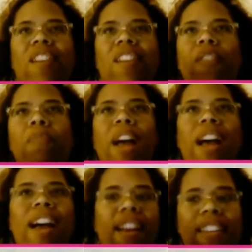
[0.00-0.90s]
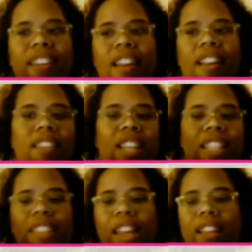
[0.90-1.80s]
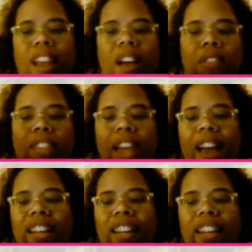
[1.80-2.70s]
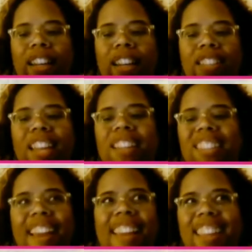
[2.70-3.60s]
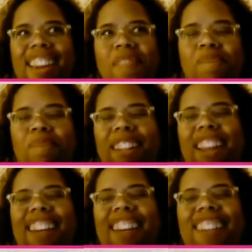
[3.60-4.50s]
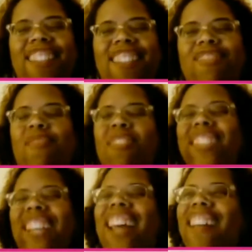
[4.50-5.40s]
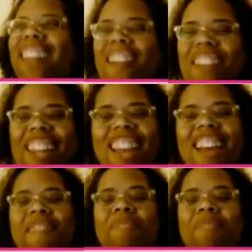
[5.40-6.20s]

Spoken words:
come from behind these things that I was hiding. Because I used to hate that name. But now when people say it, I love it.